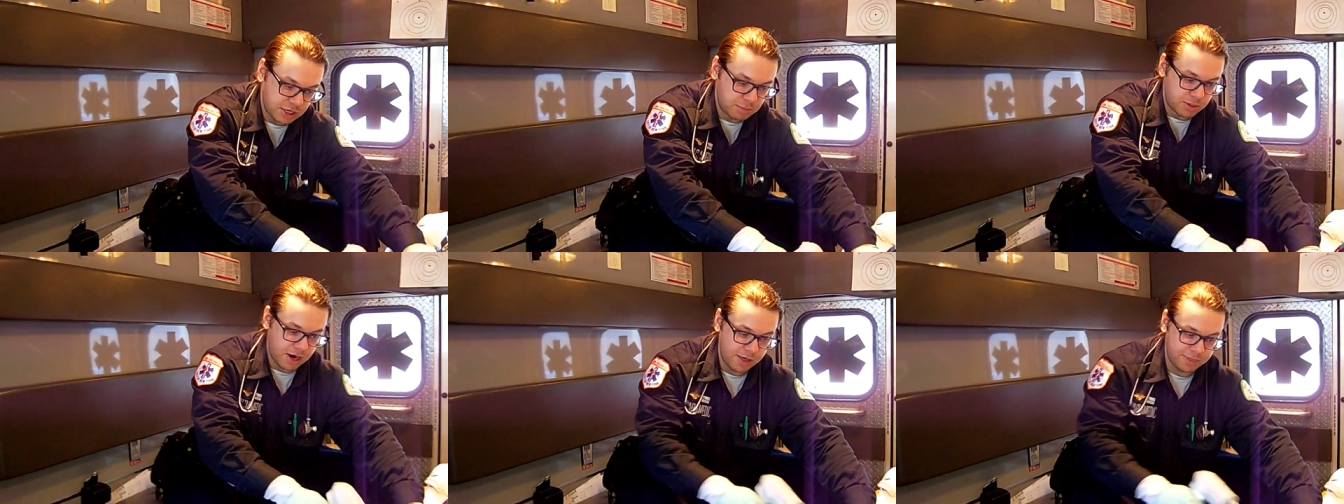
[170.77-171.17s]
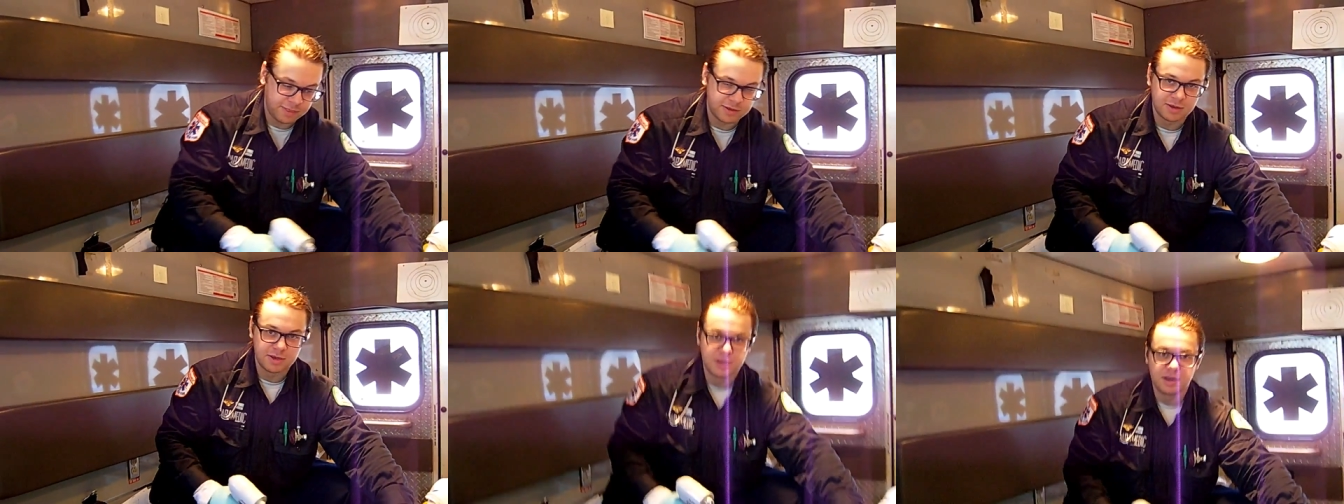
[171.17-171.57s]
a breath
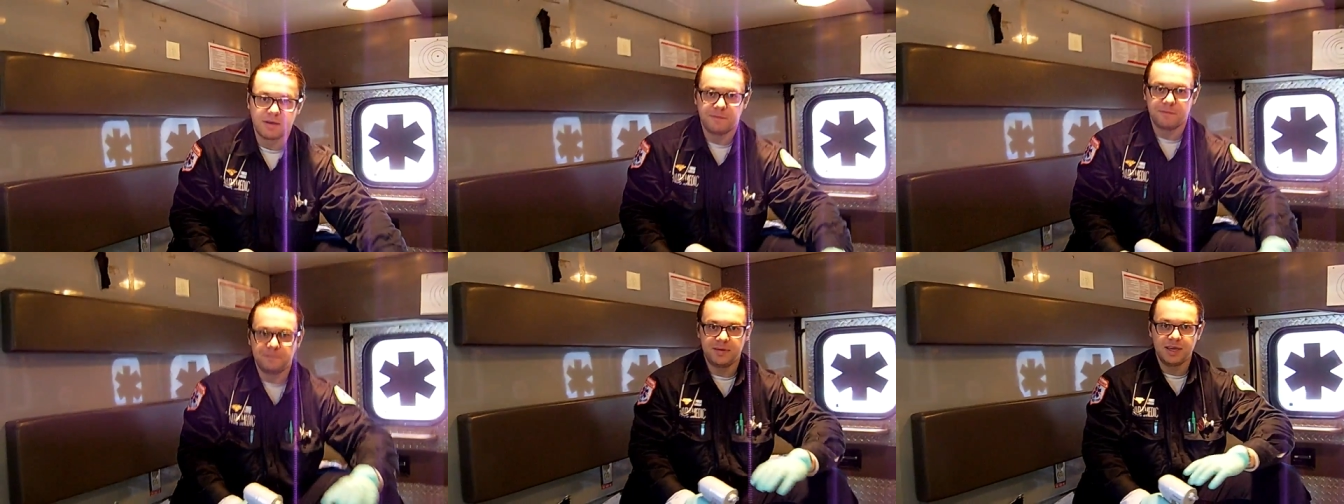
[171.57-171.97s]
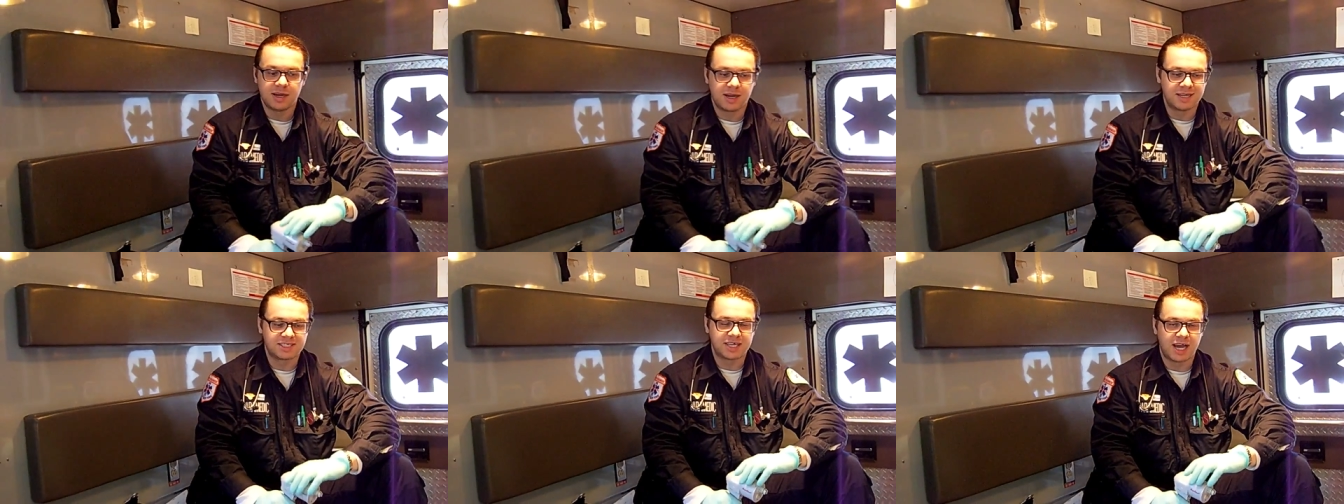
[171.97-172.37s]
via
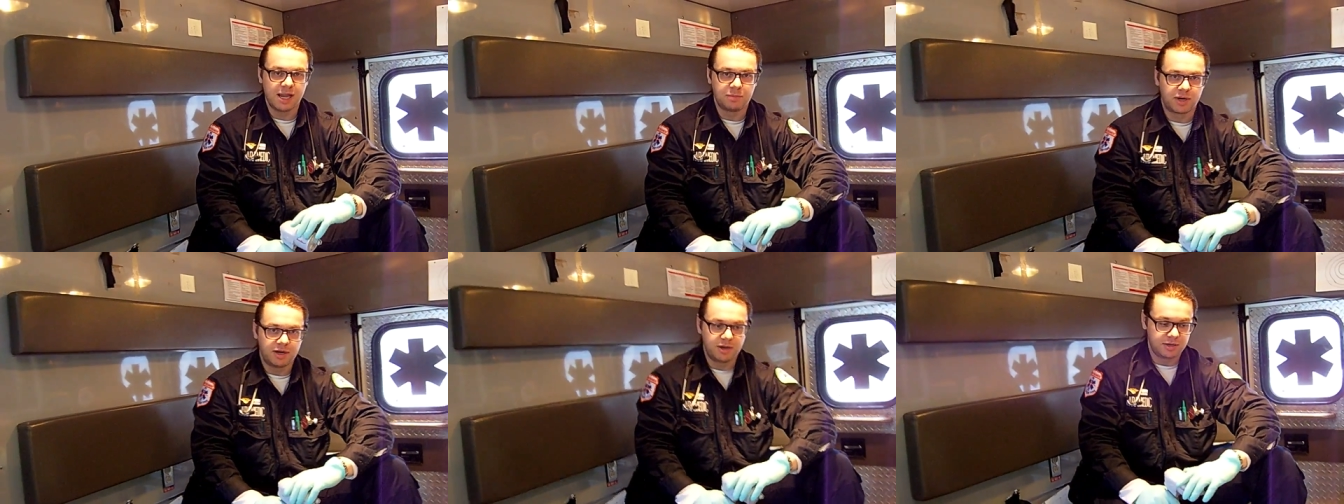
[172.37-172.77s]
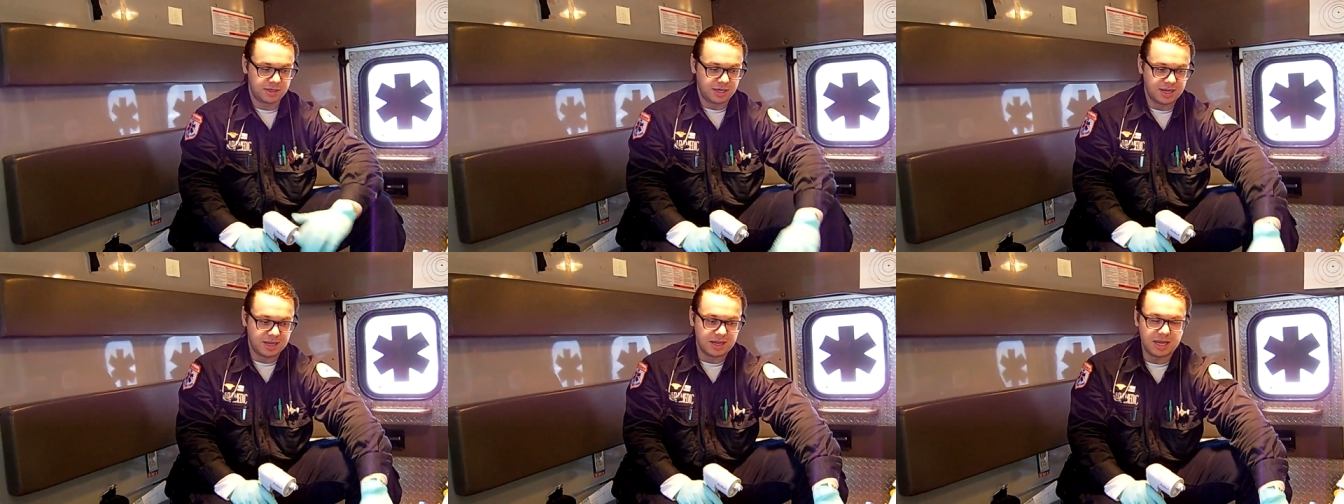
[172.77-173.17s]
a timer
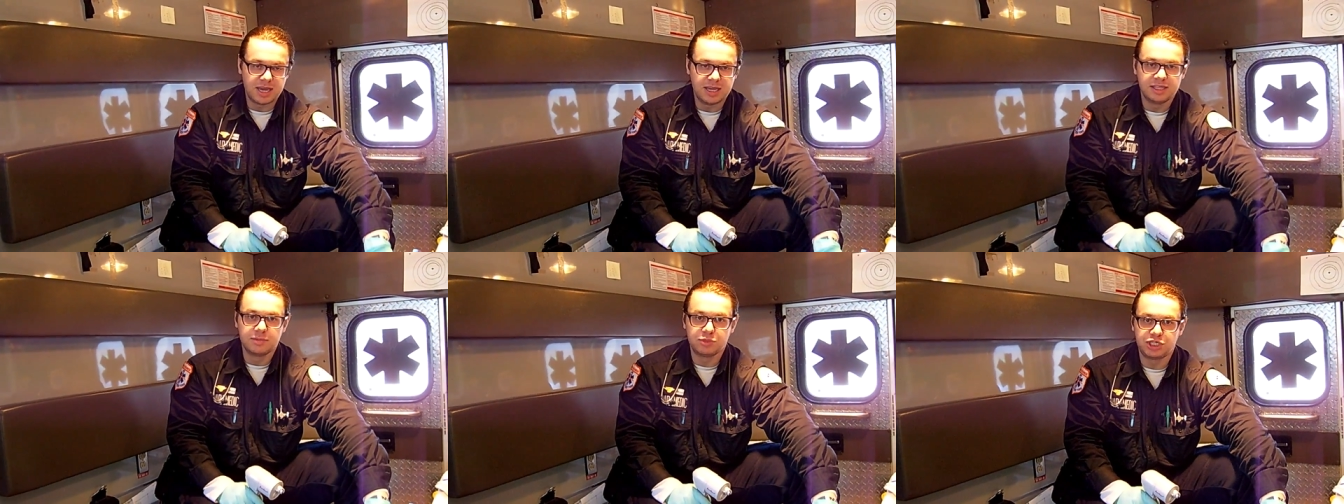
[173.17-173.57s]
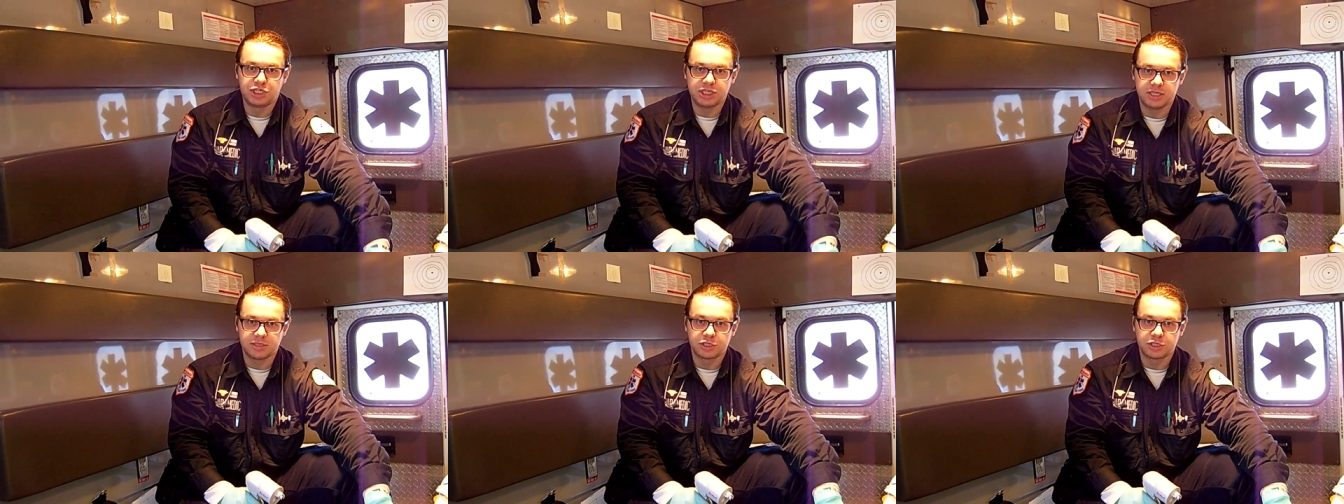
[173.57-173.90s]
in the machine.